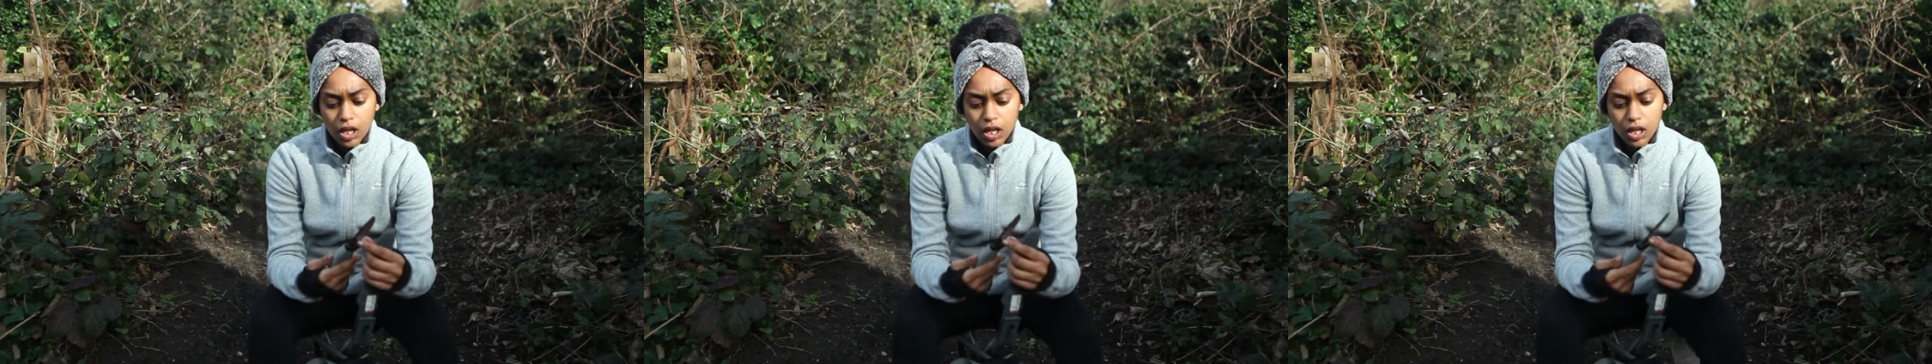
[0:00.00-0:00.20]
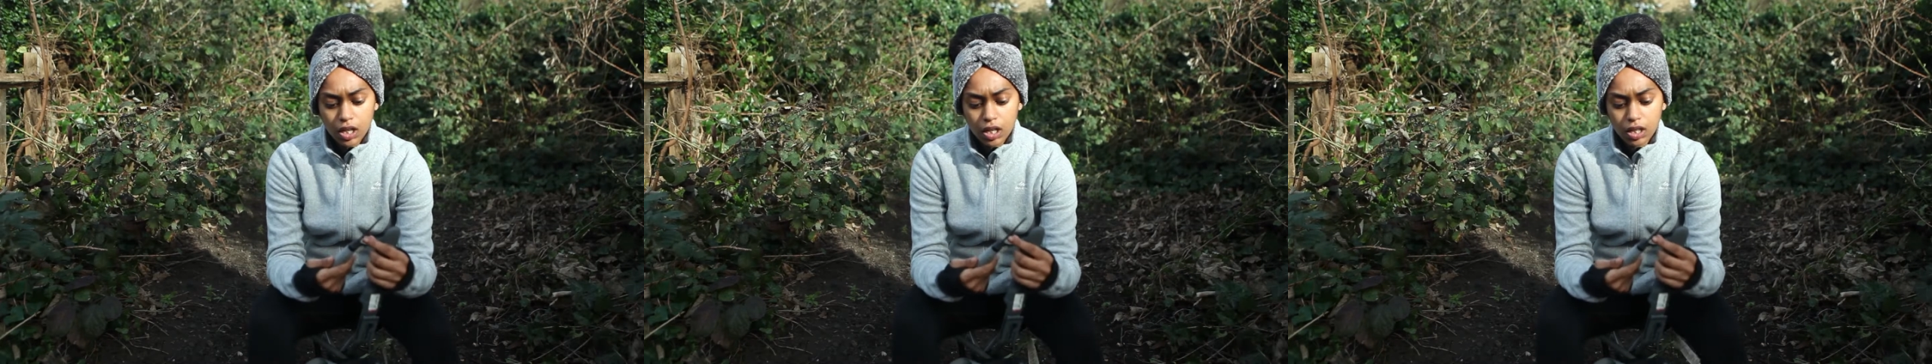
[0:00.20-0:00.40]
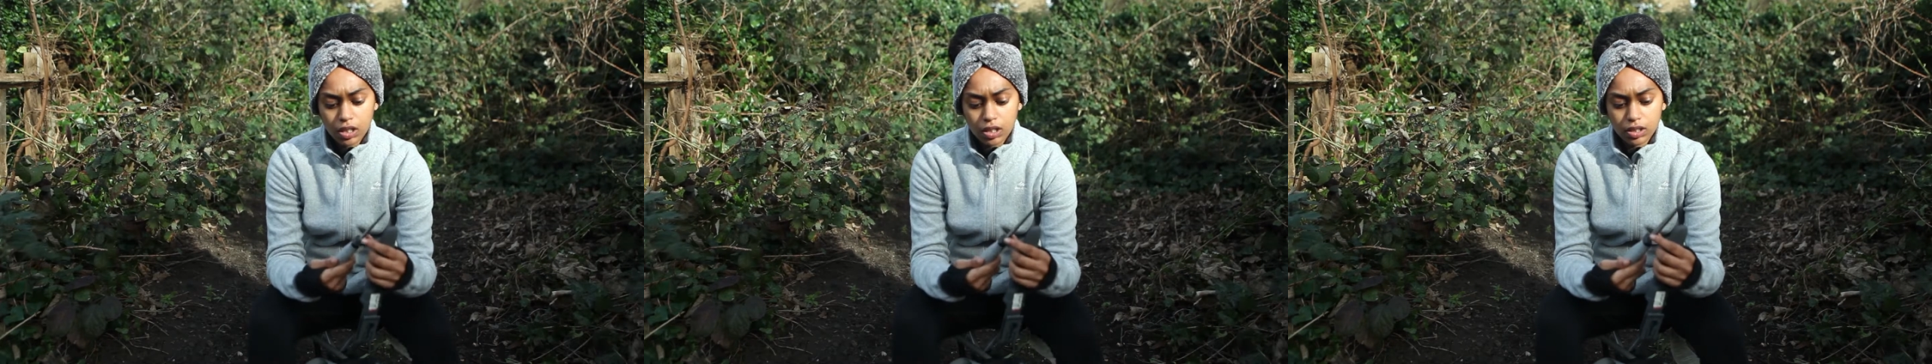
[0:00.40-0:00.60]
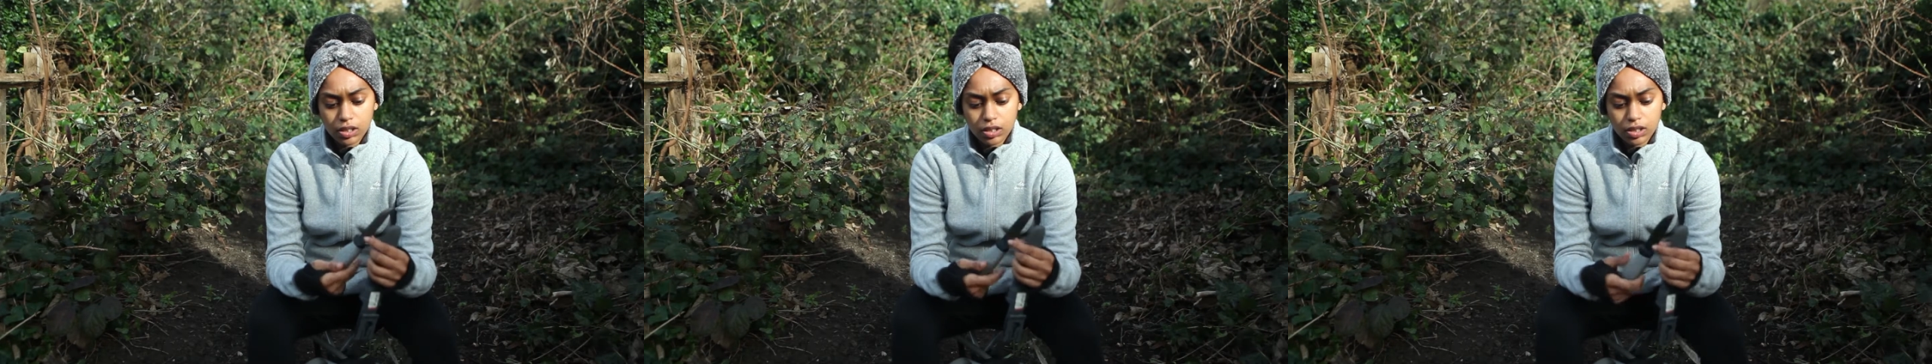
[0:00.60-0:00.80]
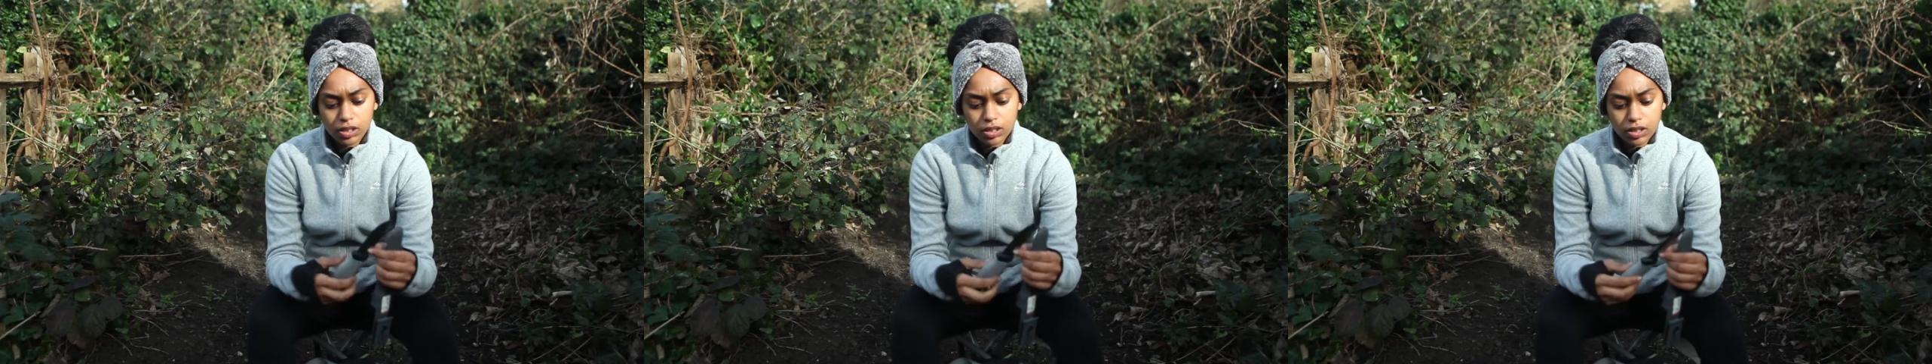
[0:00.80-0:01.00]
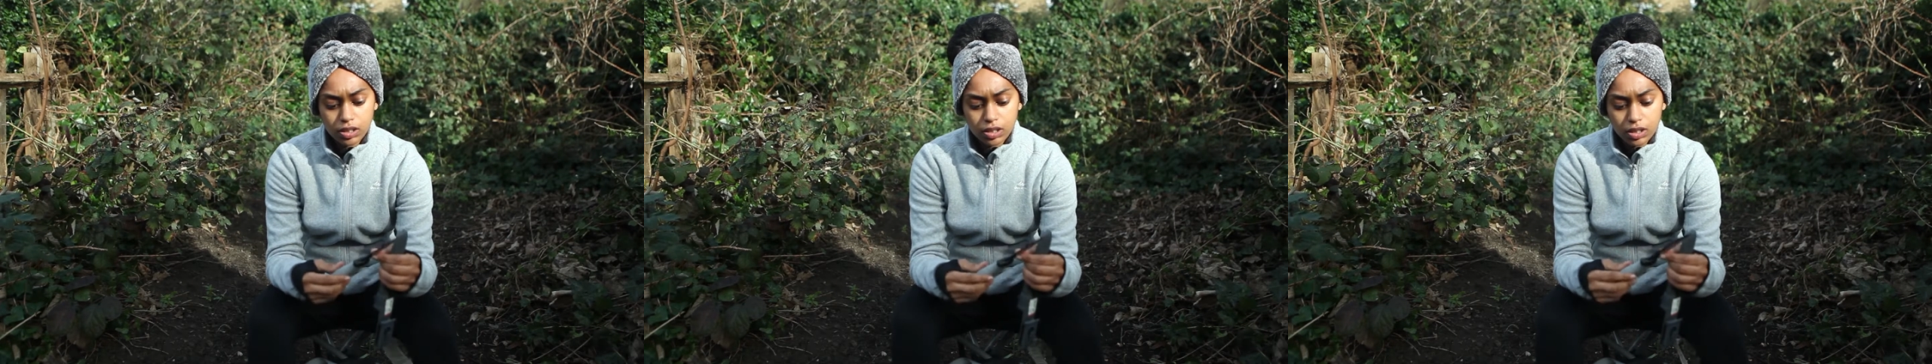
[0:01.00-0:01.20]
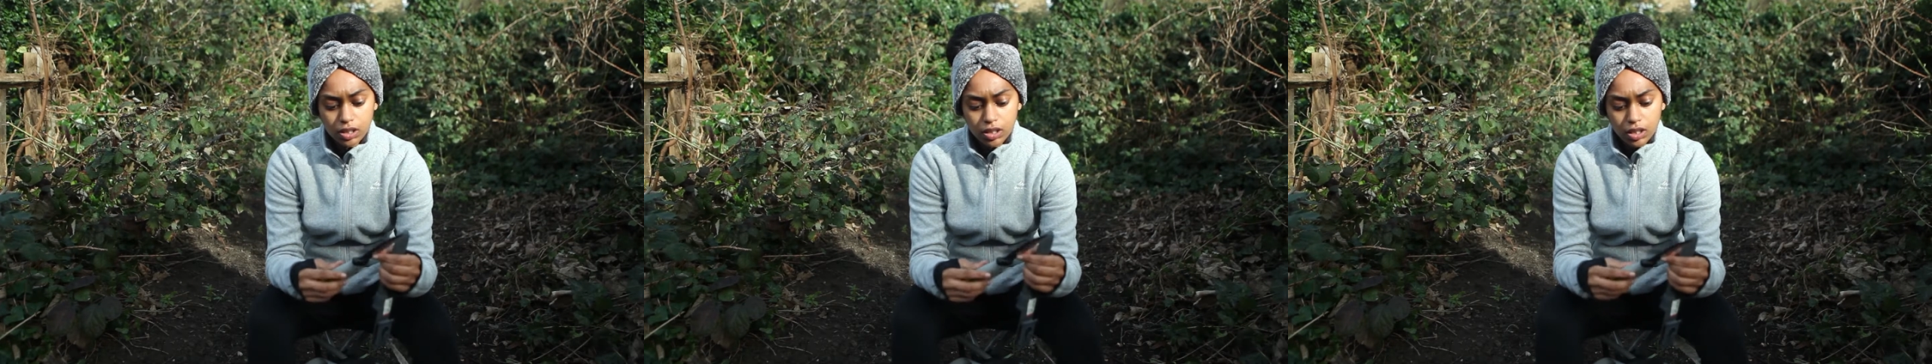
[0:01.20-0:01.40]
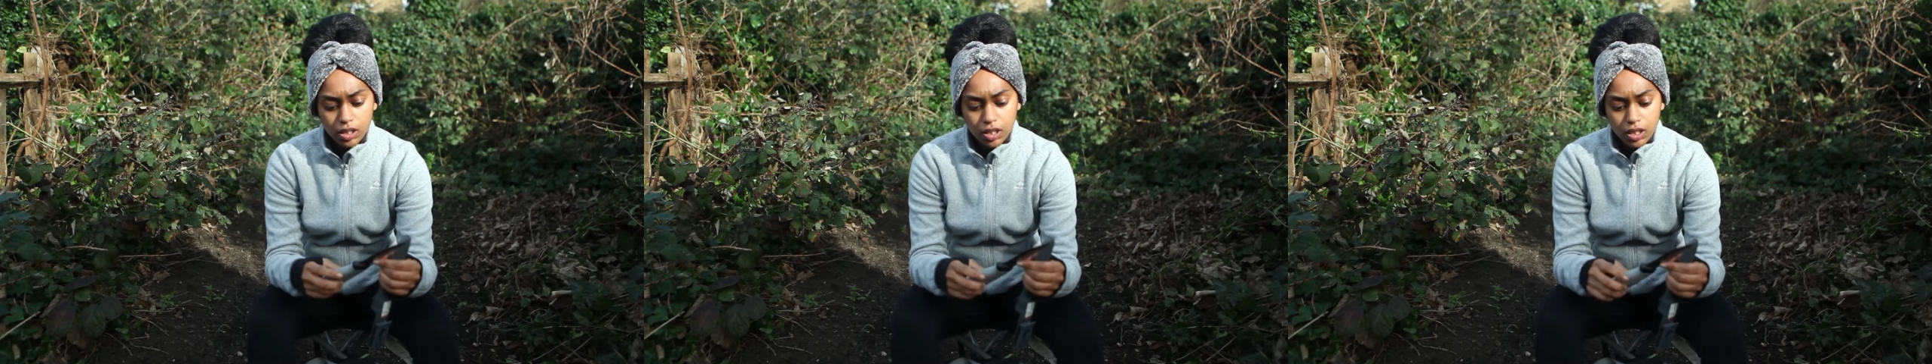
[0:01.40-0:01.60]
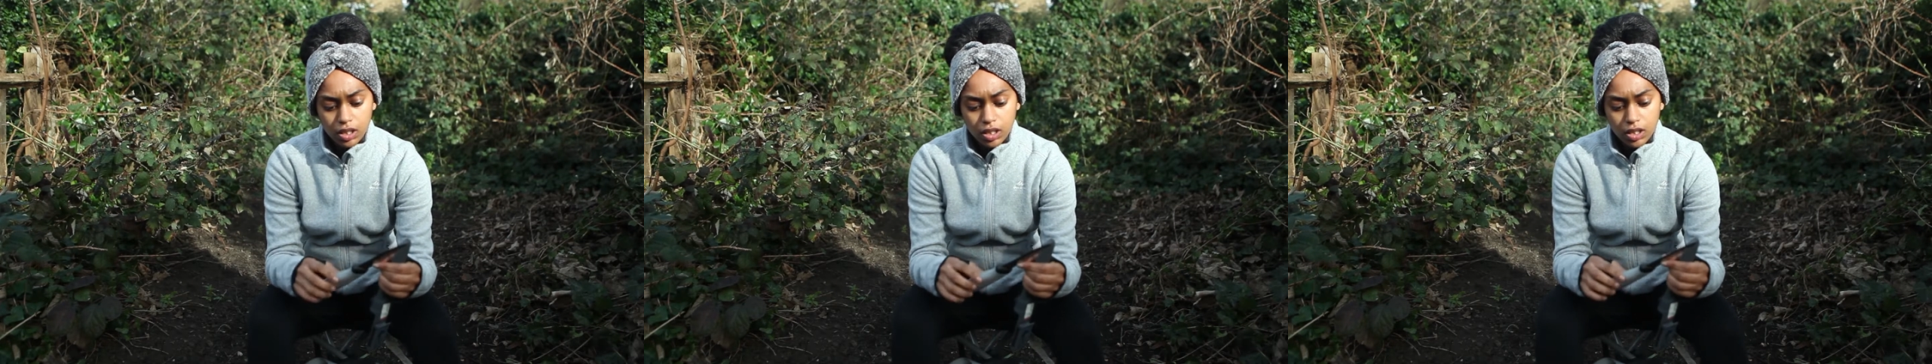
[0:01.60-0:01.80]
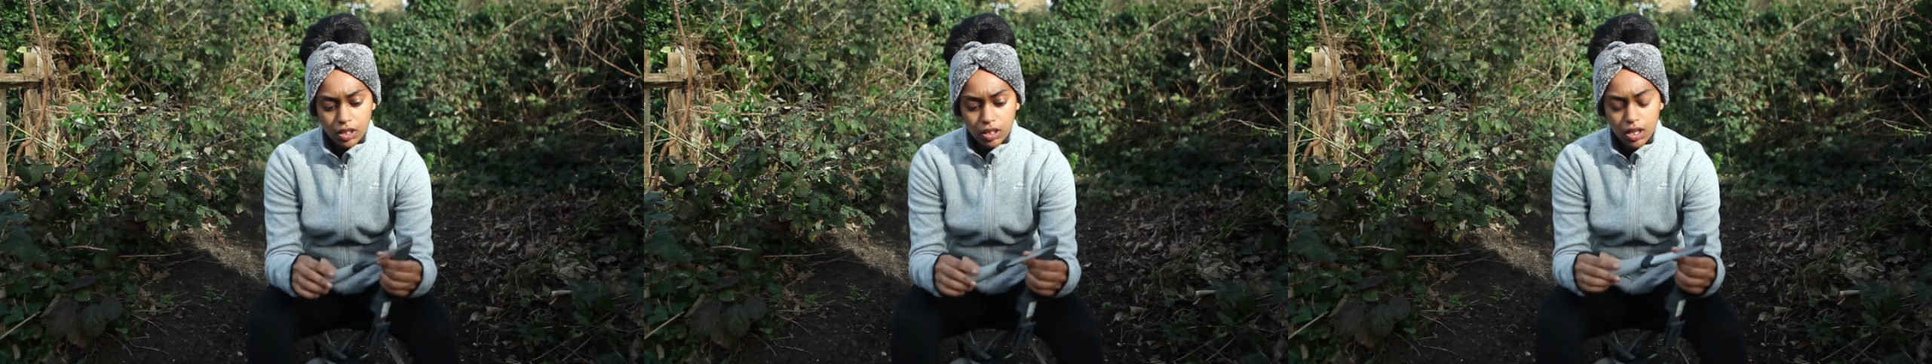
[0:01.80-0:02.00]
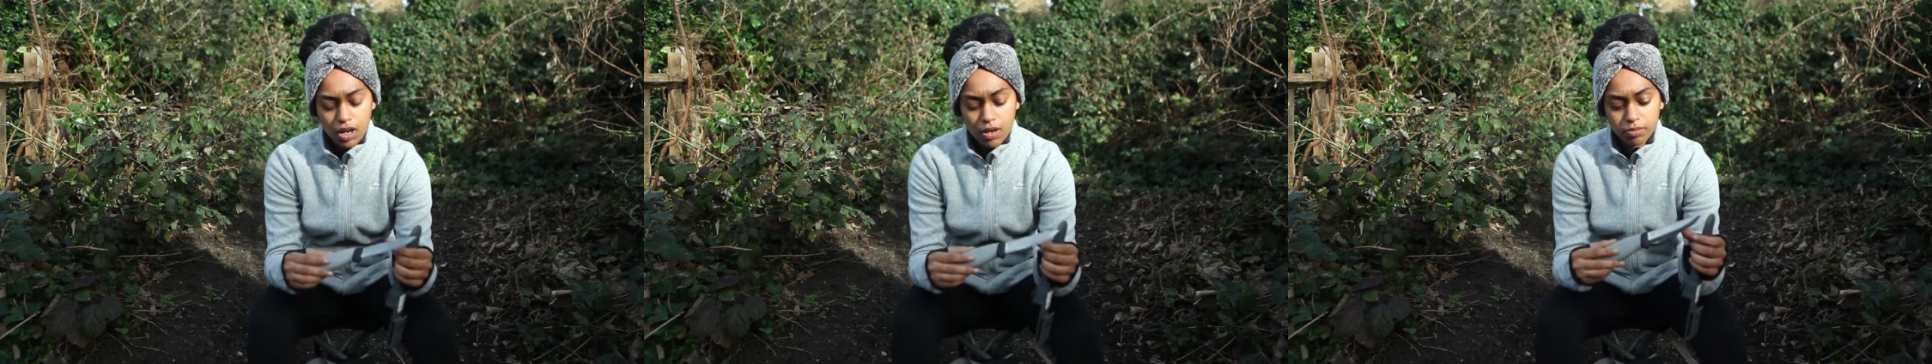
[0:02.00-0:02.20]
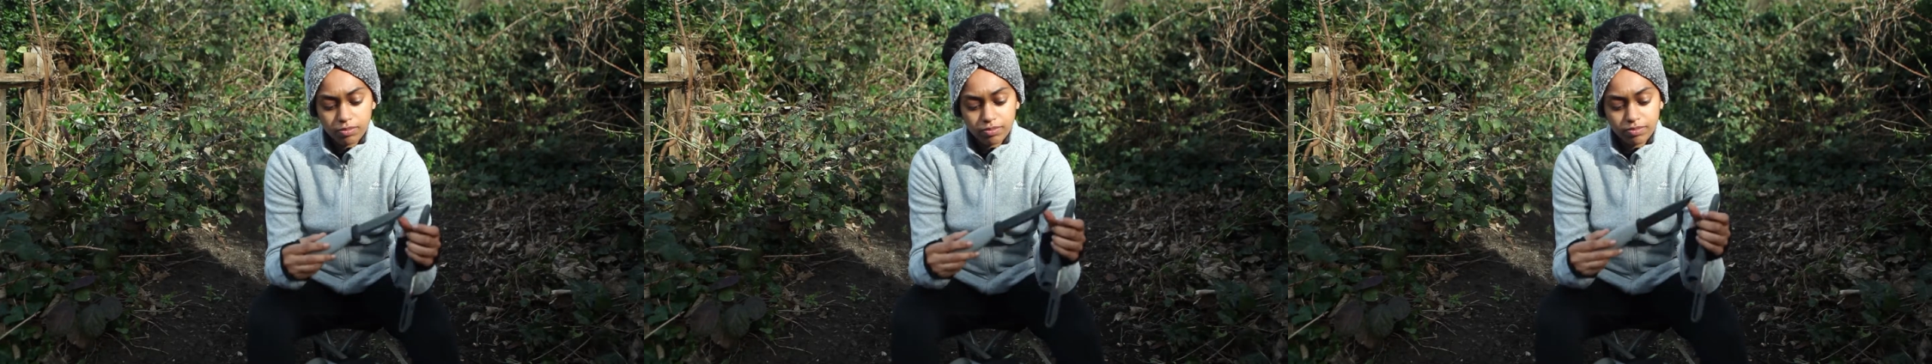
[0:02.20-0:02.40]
And yeah,